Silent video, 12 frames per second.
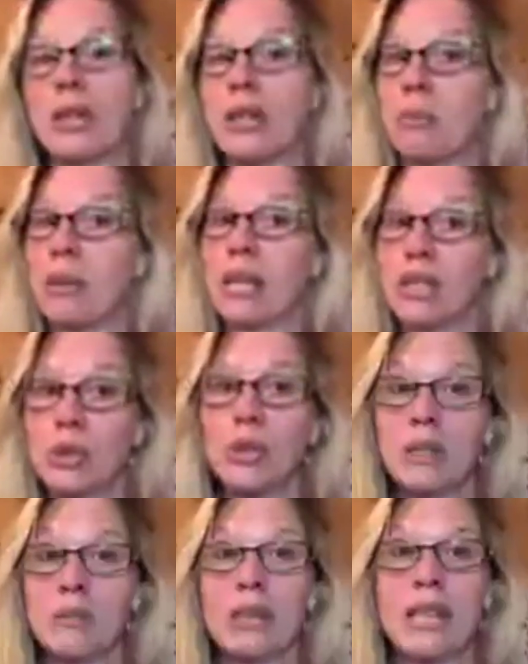clip, and I
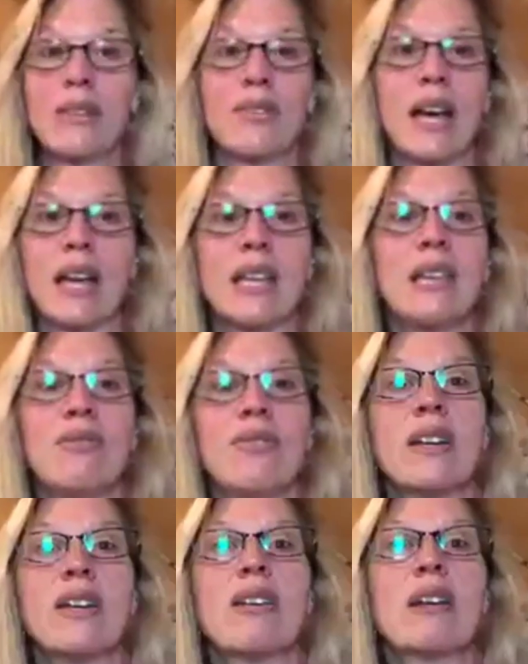truly believe that. He'd
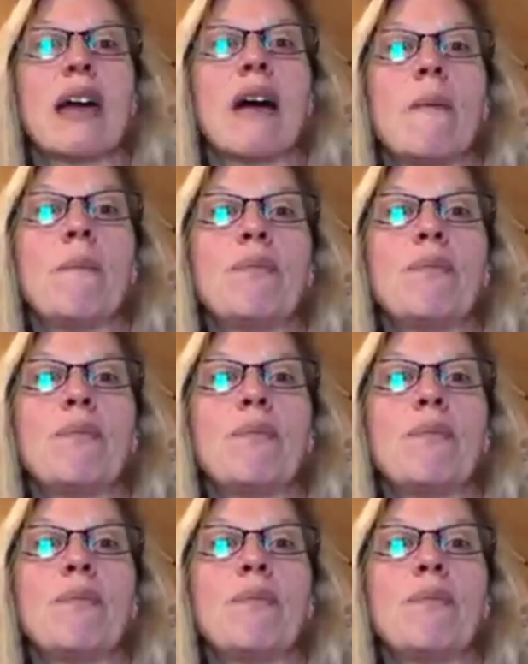figure it out.